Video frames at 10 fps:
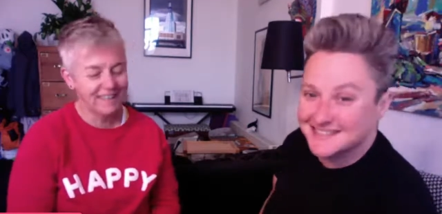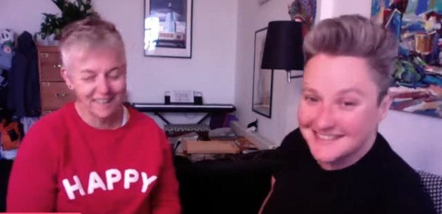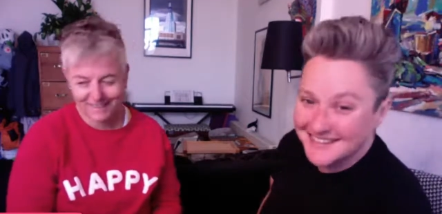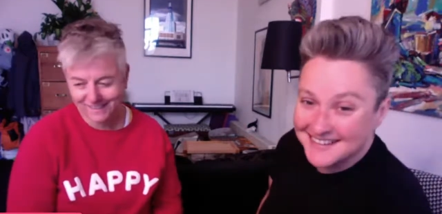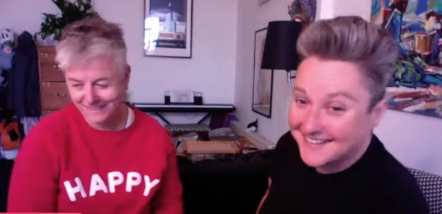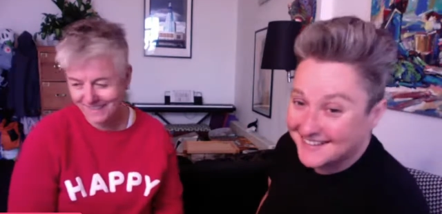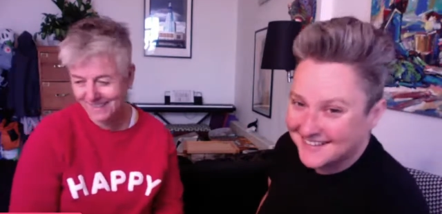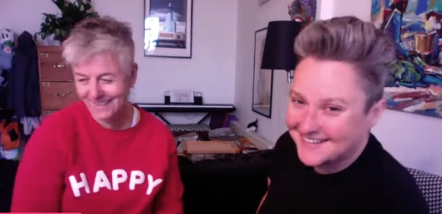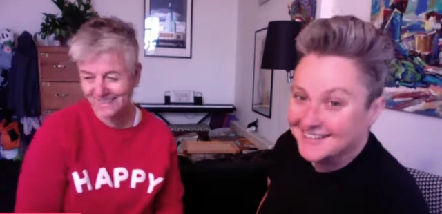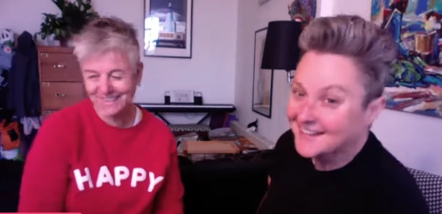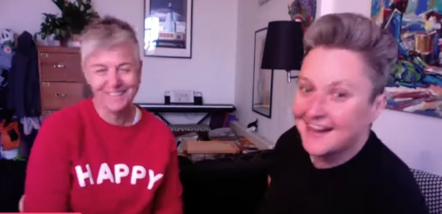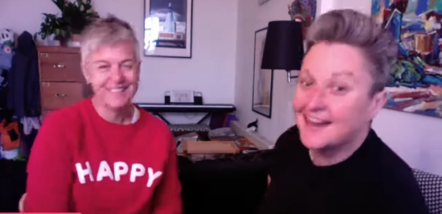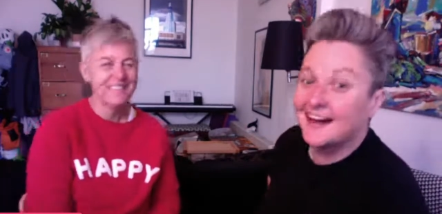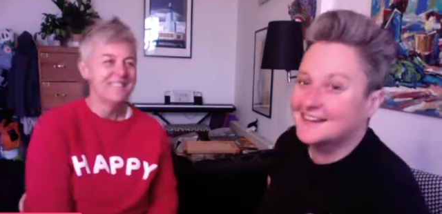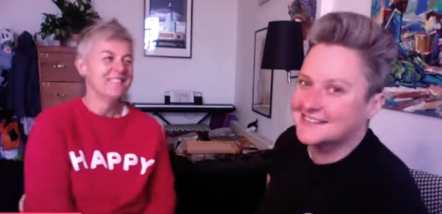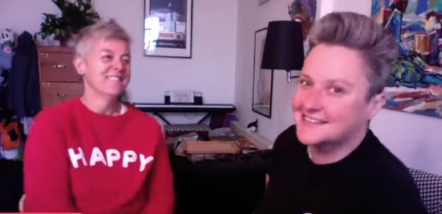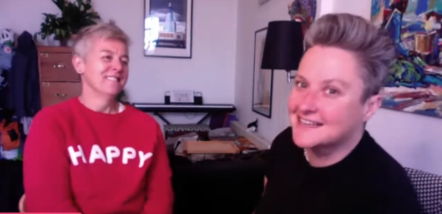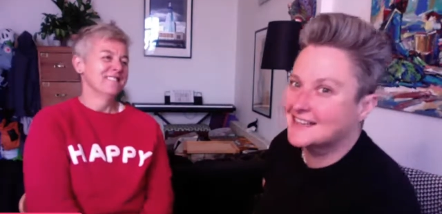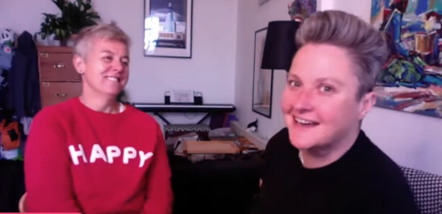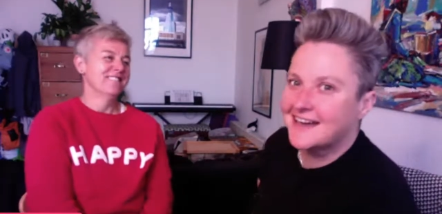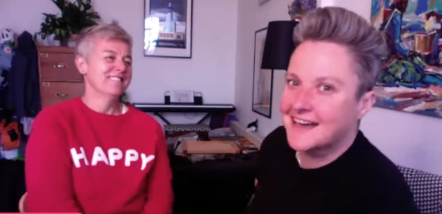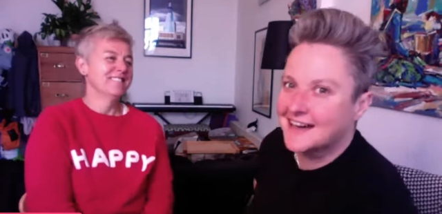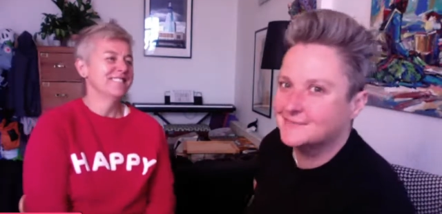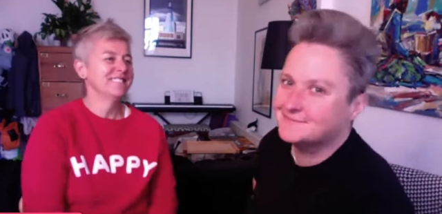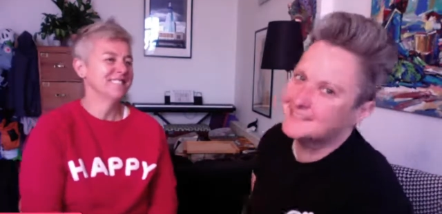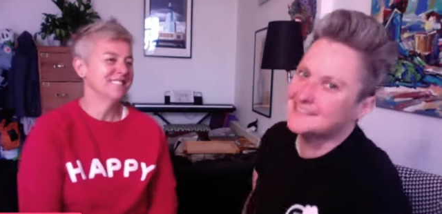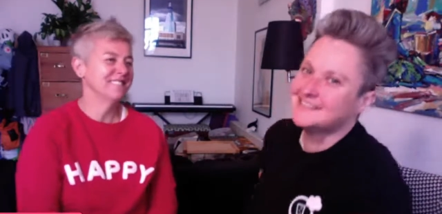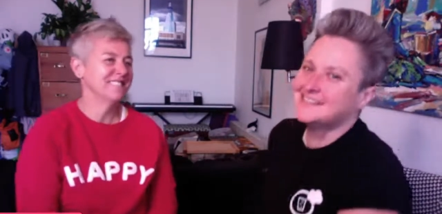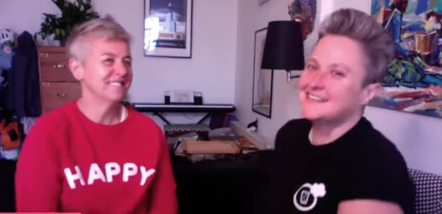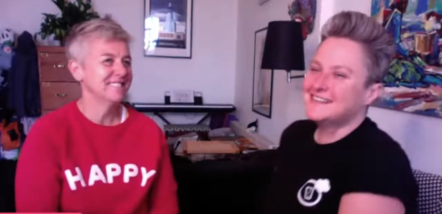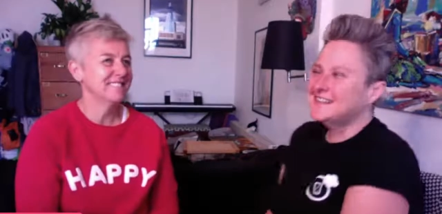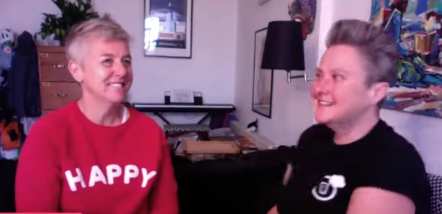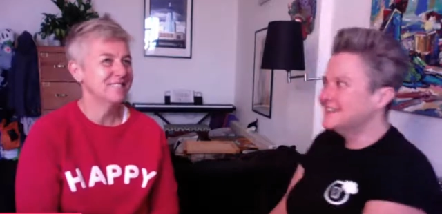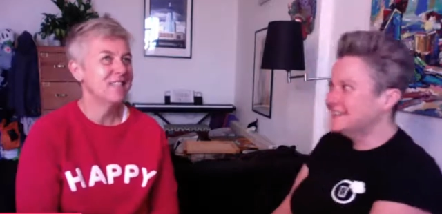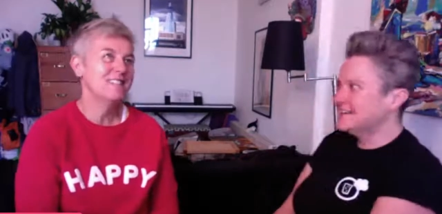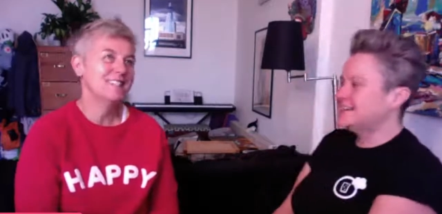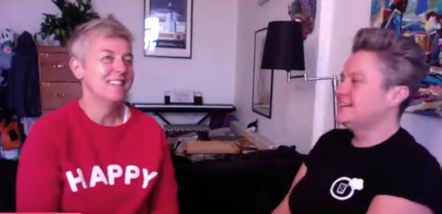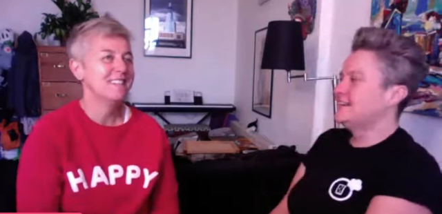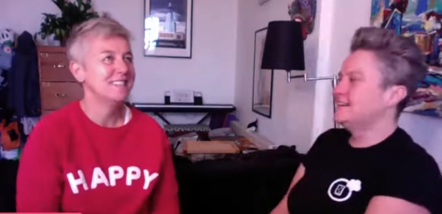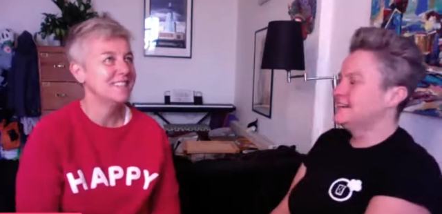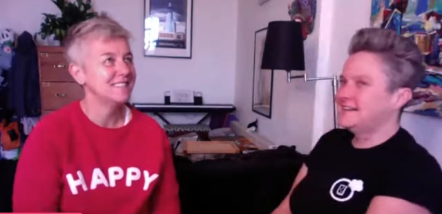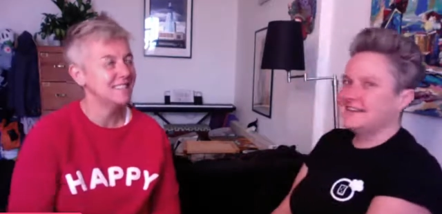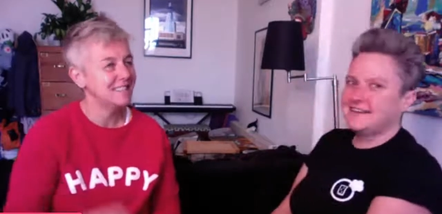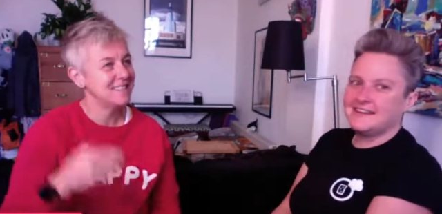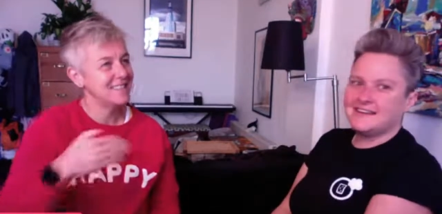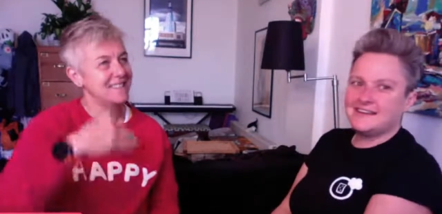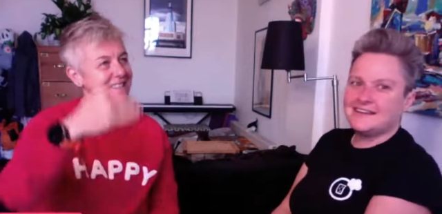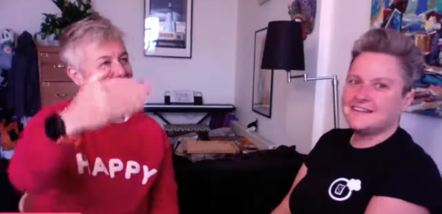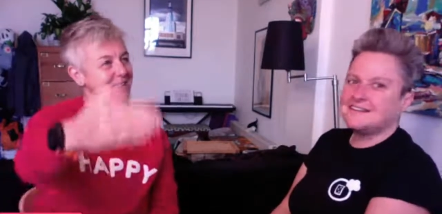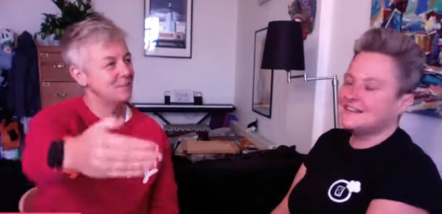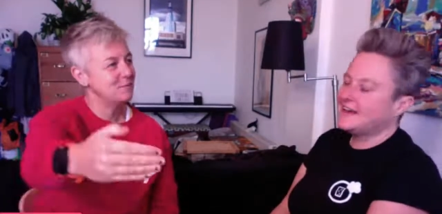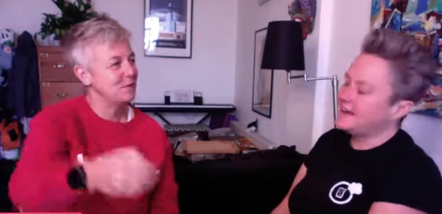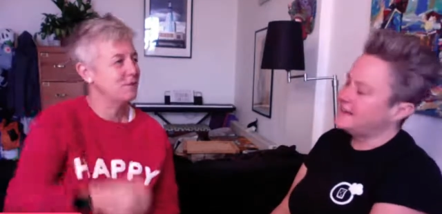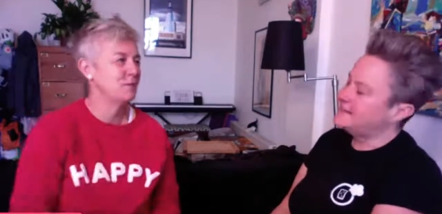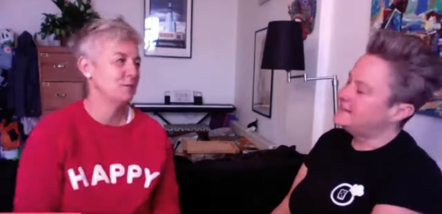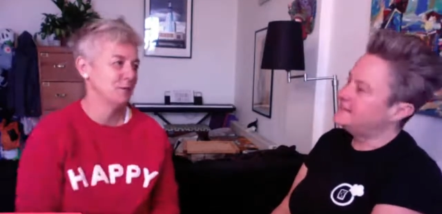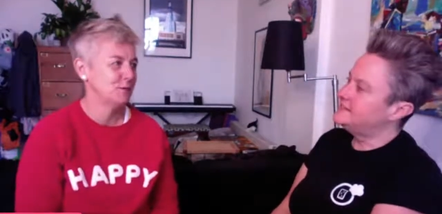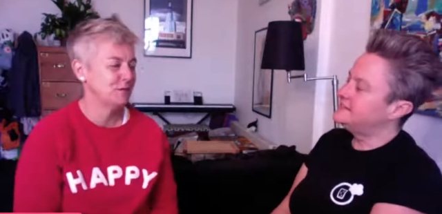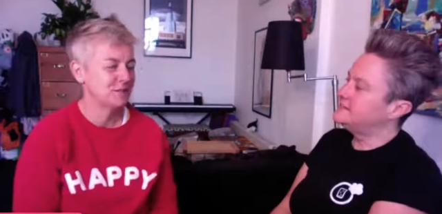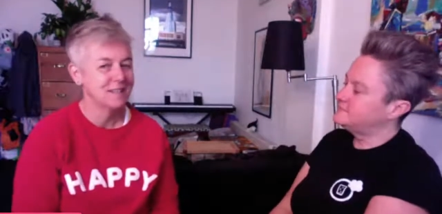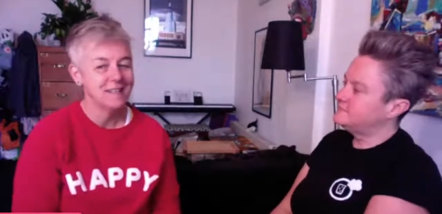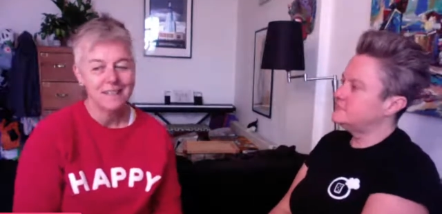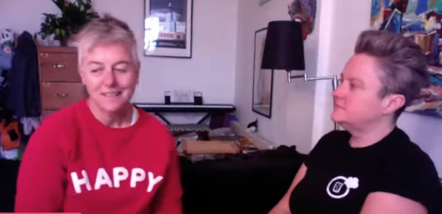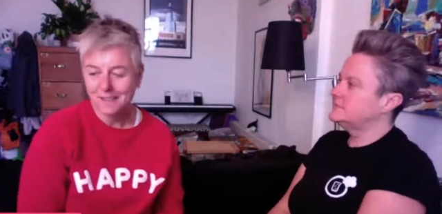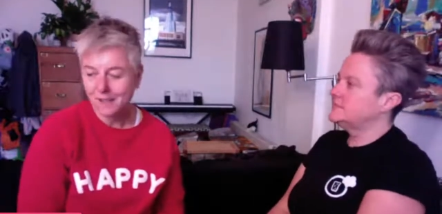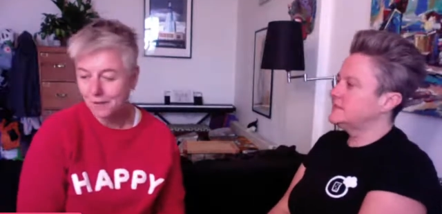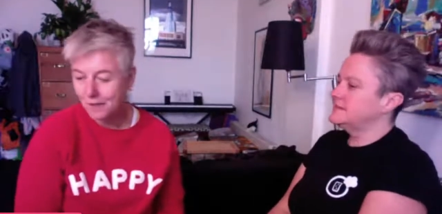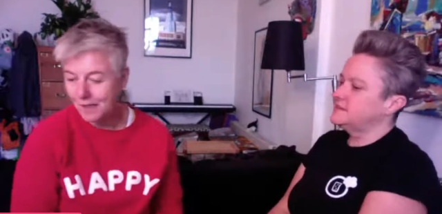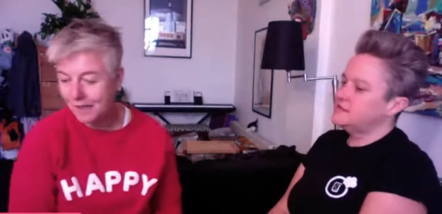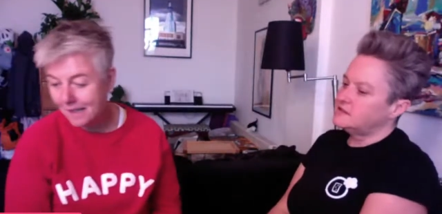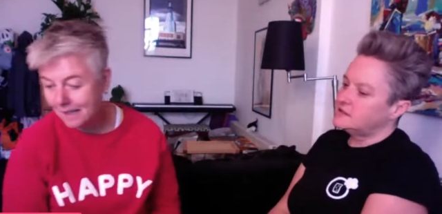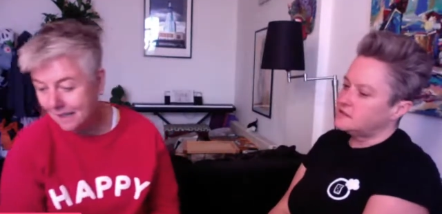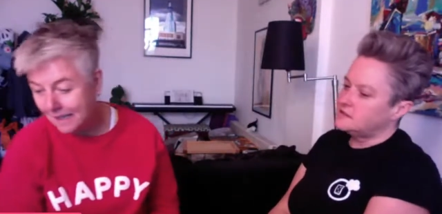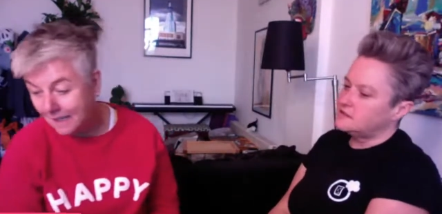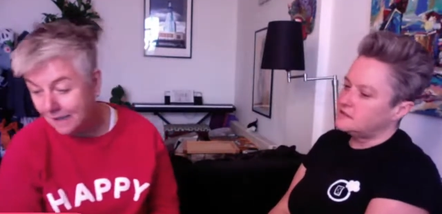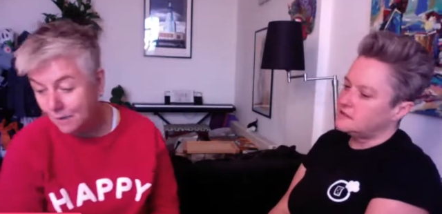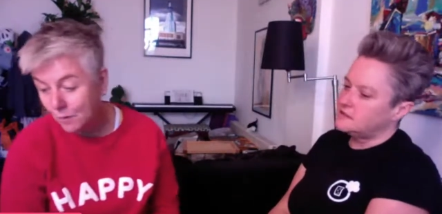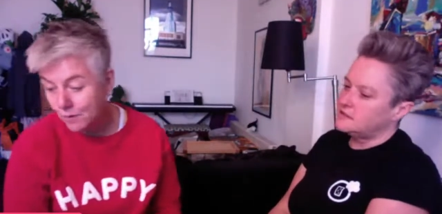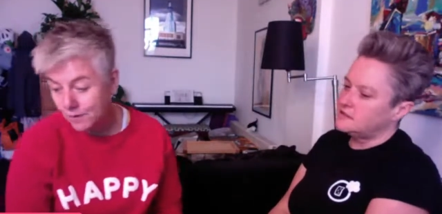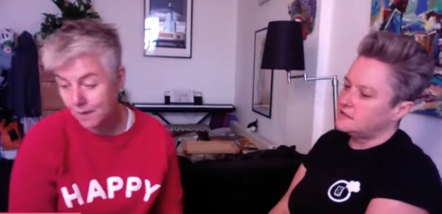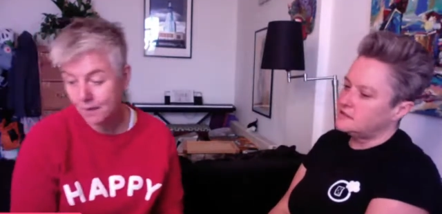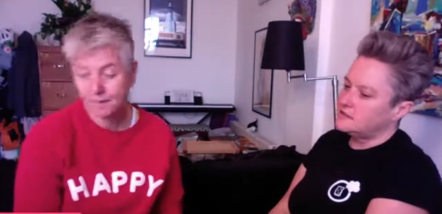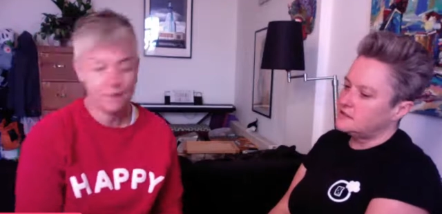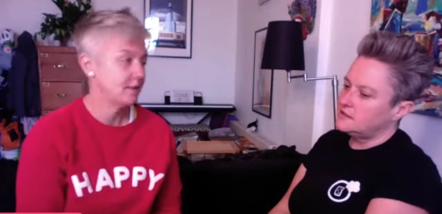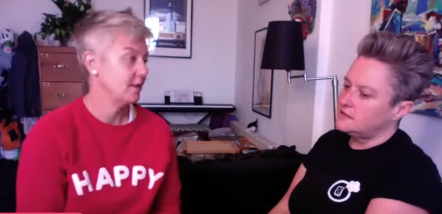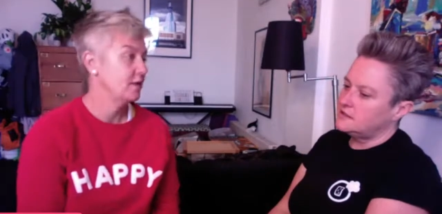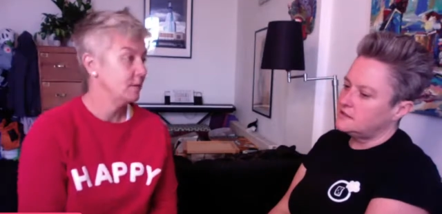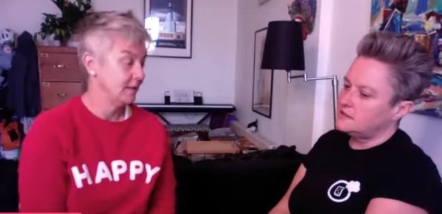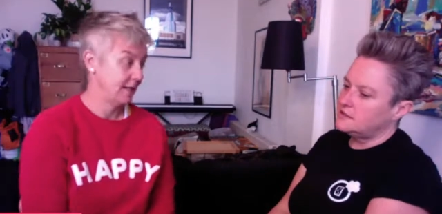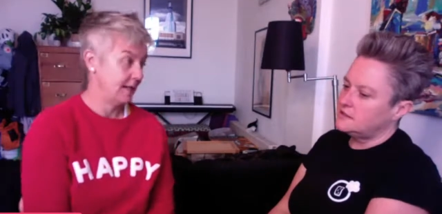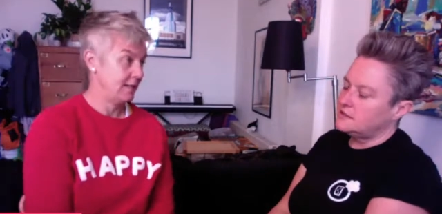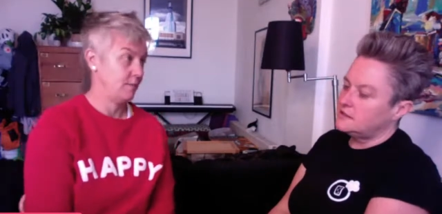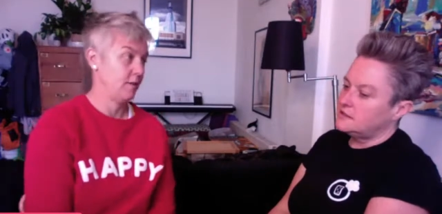Speaker 1: I can't say that I am.
Speaker 2: One day. There's there's there's things to yeah. move towards. So and then Ian wants to know if there's going to be a 10 year